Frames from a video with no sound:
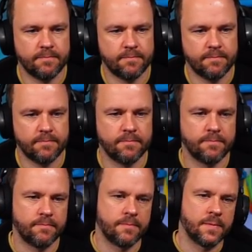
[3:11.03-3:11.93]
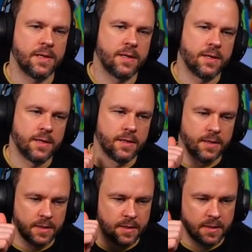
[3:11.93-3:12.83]

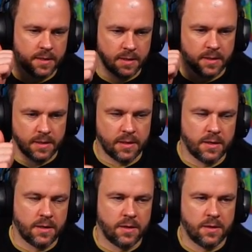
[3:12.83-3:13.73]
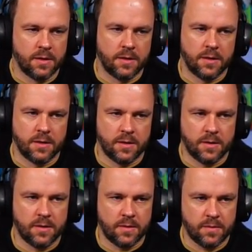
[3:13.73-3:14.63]

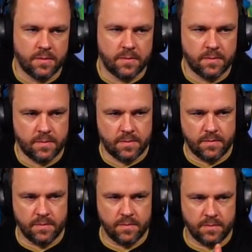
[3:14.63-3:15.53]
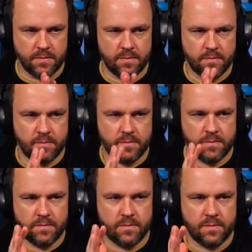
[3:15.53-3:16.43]

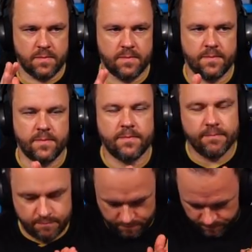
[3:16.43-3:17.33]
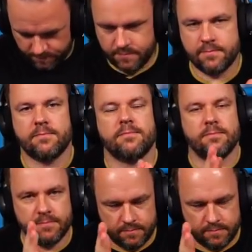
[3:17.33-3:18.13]
No words are spoken by the person on screen.